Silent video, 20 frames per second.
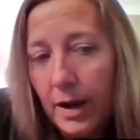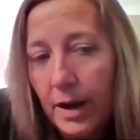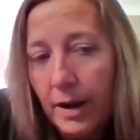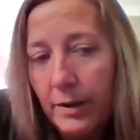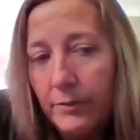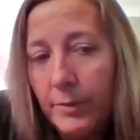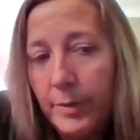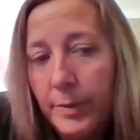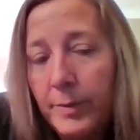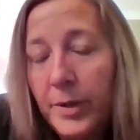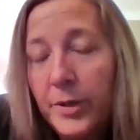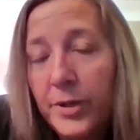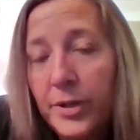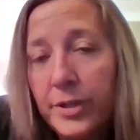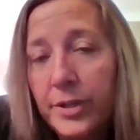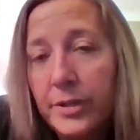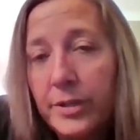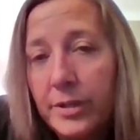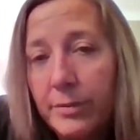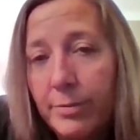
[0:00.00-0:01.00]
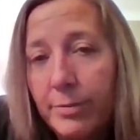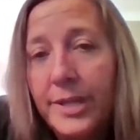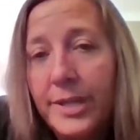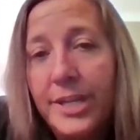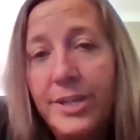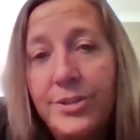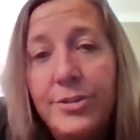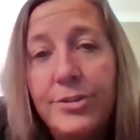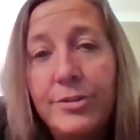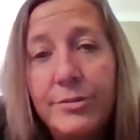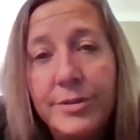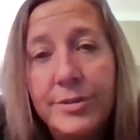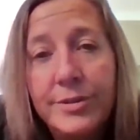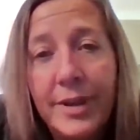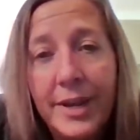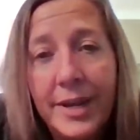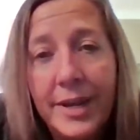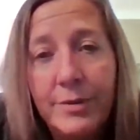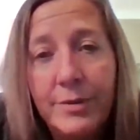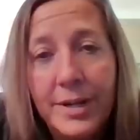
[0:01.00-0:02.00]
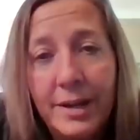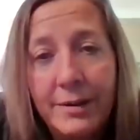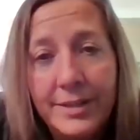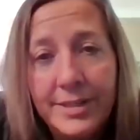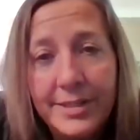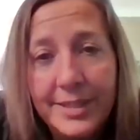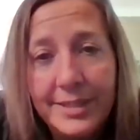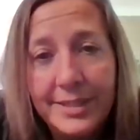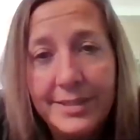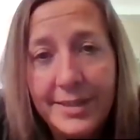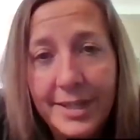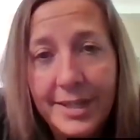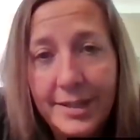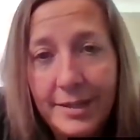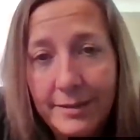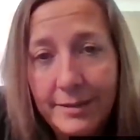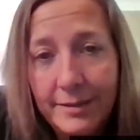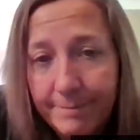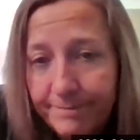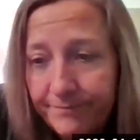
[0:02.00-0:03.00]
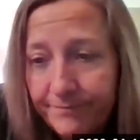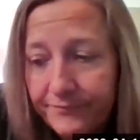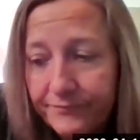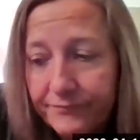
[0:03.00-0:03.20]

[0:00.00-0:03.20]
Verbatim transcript: I remember committing suicide when I was 16